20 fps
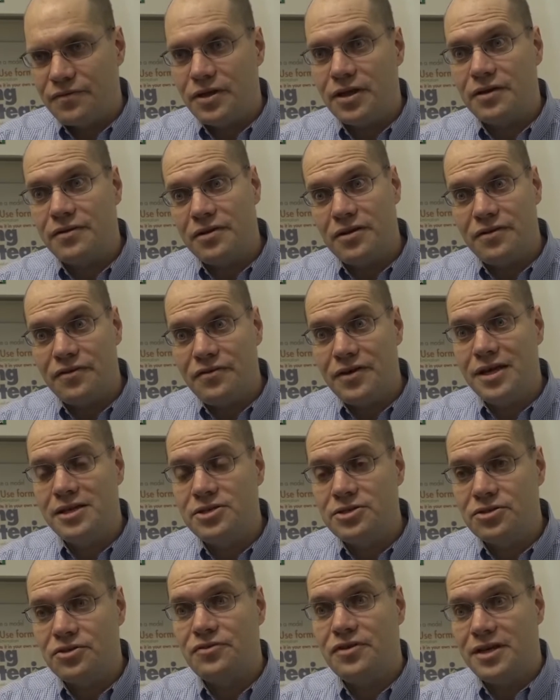in the
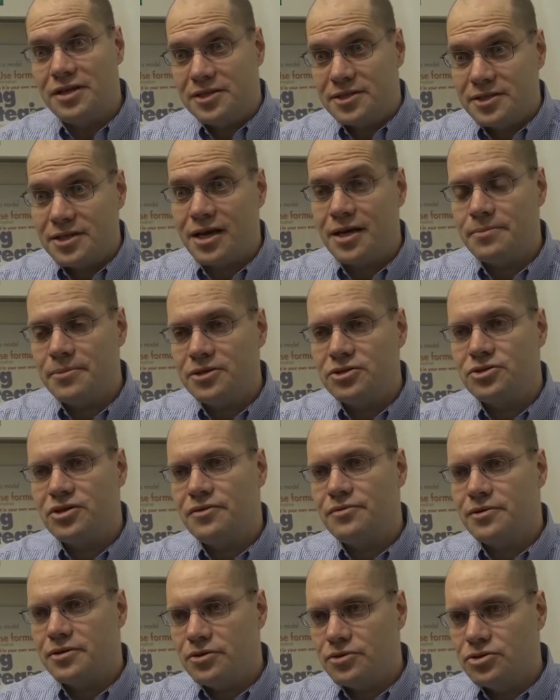face-to-face time that you have
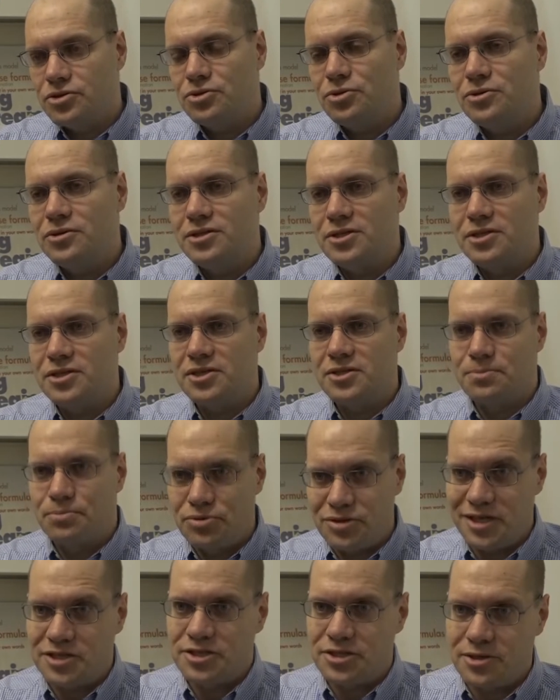with your students is
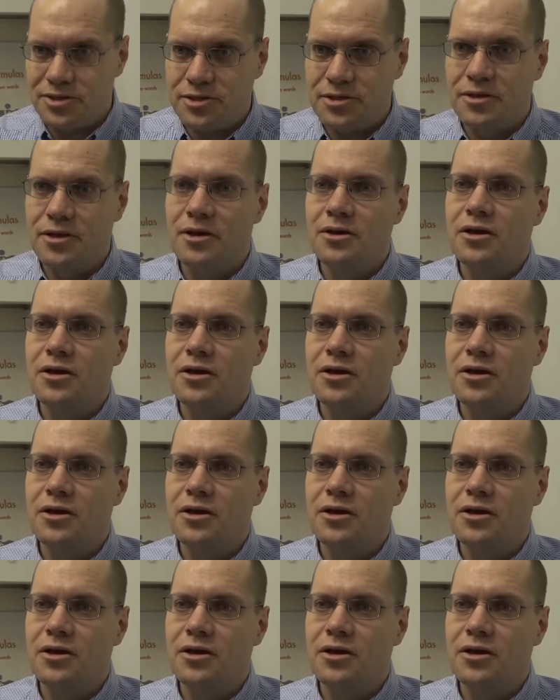precious.